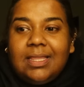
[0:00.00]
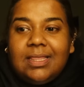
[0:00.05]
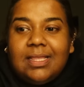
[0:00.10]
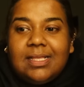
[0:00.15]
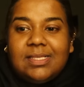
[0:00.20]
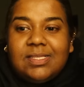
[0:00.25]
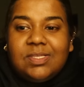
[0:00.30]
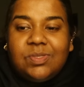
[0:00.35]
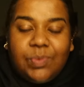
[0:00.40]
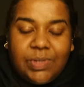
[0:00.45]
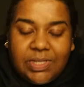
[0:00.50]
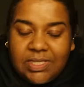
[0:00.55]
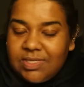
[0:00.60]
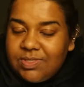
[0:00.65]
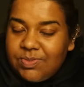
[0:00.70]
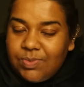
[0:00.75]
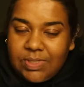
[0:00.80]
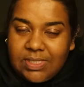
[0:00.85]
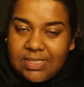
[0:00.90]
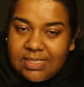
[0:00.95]
the
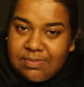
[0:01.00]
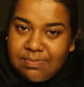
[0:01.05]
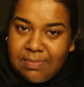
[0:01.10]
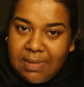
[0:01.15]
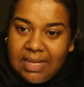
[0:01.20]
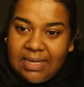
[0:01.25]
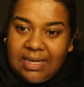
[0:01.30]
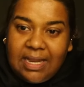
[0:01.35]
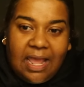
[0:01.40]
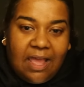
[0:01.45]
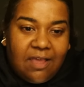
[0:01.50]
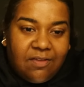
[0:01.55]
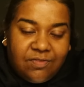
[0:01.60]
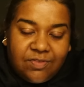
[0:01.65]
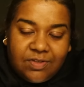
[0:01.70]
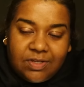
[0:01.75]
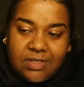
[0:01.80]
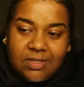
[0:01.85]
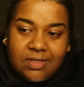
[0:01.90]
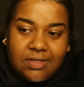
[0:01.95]
sweetest sweetest man
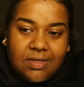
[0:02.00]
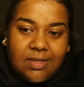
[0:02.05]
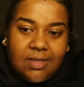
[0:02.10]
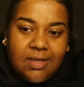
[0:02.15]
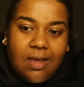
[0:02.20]
ever